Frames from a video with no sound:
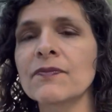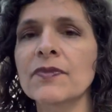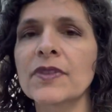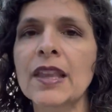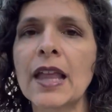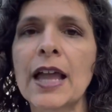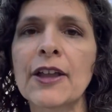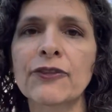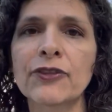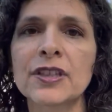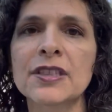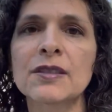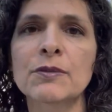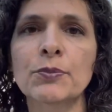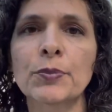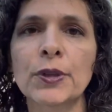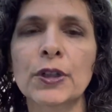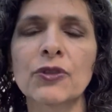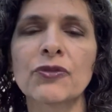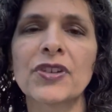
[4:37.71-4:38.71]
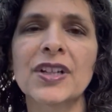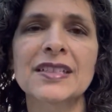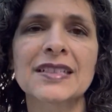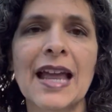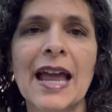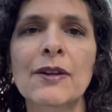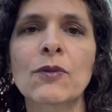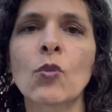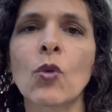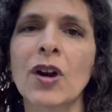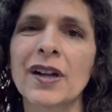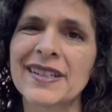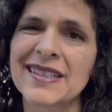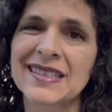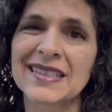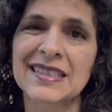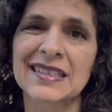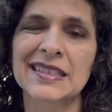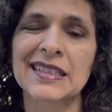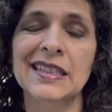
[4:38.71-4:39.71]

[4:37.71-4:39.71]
life isn't perfect and one isn't